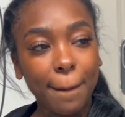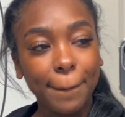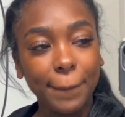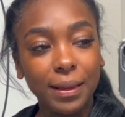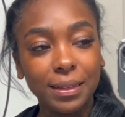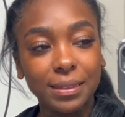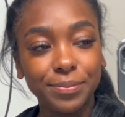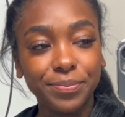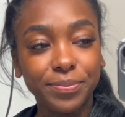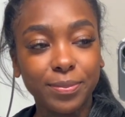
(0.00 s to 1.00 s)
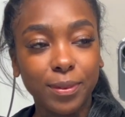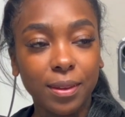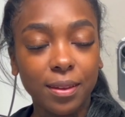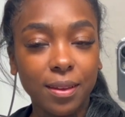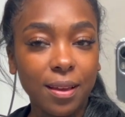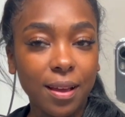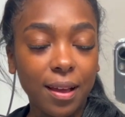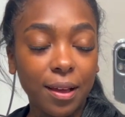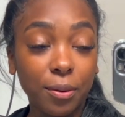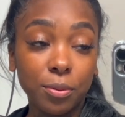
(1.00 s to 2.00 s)
But
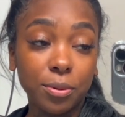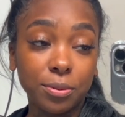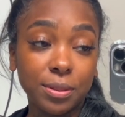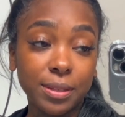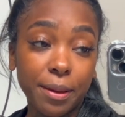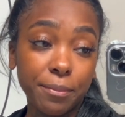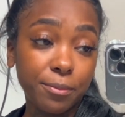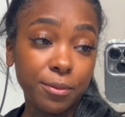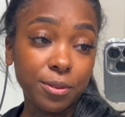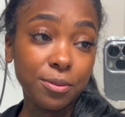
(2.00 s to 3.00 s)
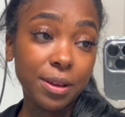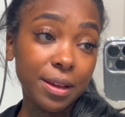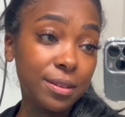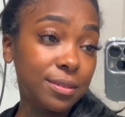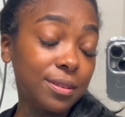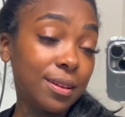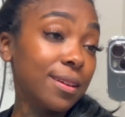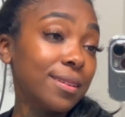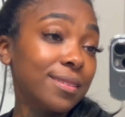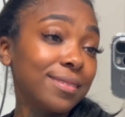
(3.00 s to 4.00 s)
I will tap in with you guys
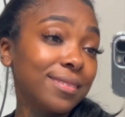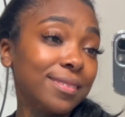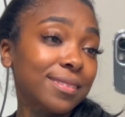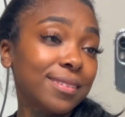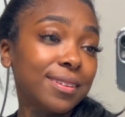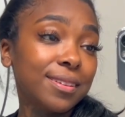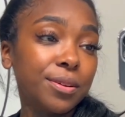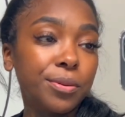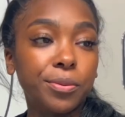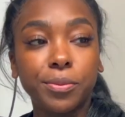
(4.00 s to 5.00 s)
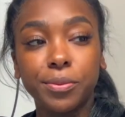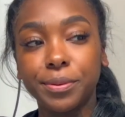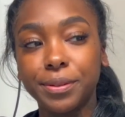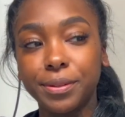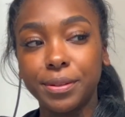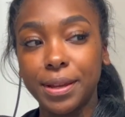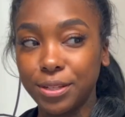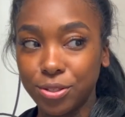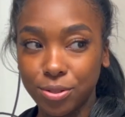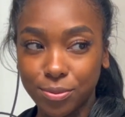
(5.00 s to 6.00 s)
again on day
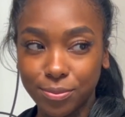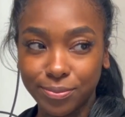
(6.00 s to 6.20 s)
2.